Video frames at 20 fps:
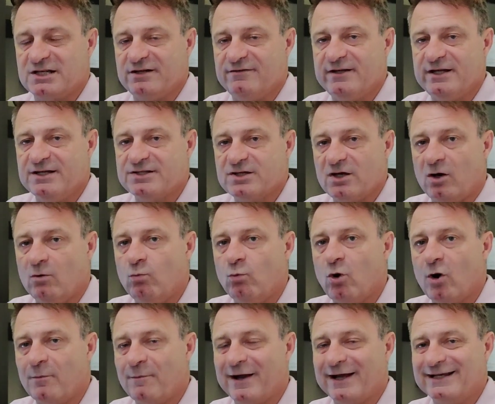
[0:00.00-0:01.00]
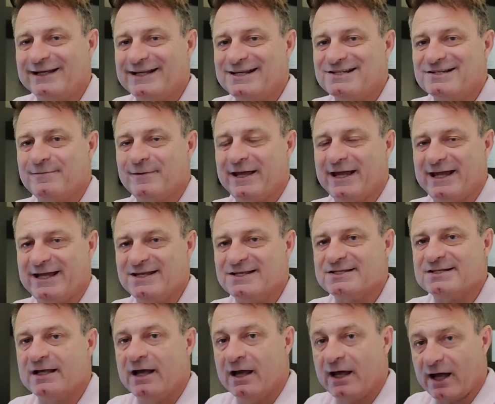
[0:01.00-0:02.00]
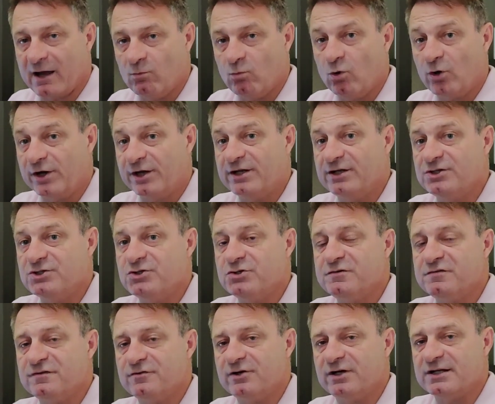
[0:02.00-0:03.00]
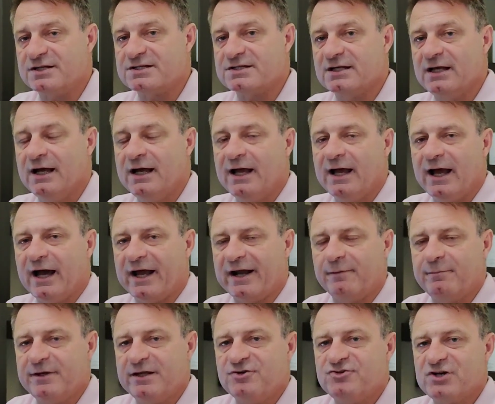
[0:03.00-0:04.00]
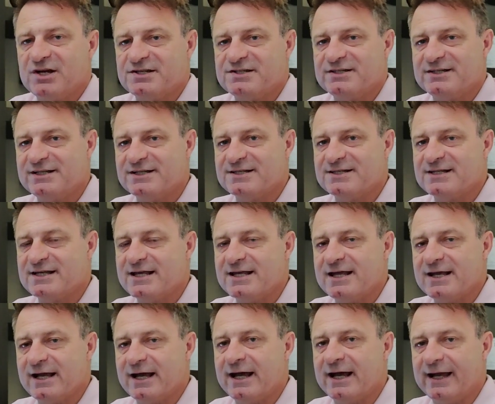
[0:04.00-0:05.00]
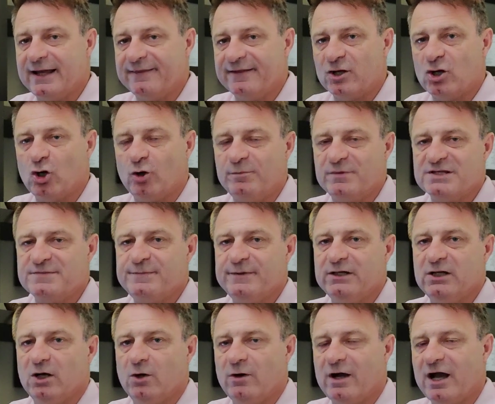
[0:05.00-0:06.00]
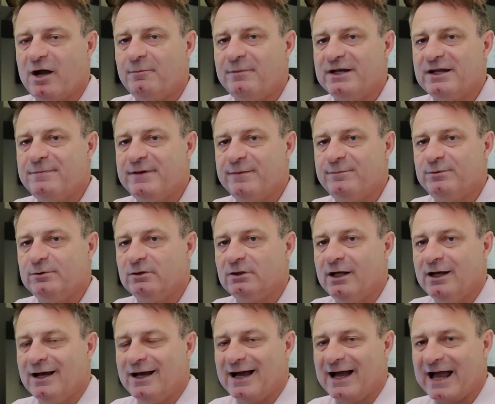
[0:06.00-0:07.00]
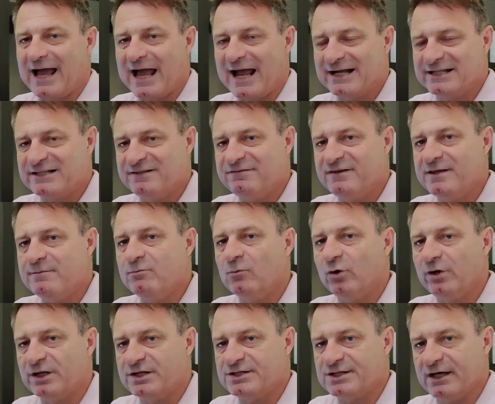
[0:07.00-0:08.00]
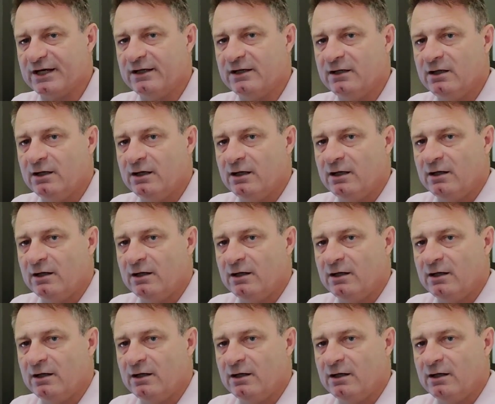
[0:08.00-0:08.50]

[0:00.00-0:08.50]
series on what magnesium is and what it can do for us. And I'd be interested to see uh, in the comments below how many people actively monitor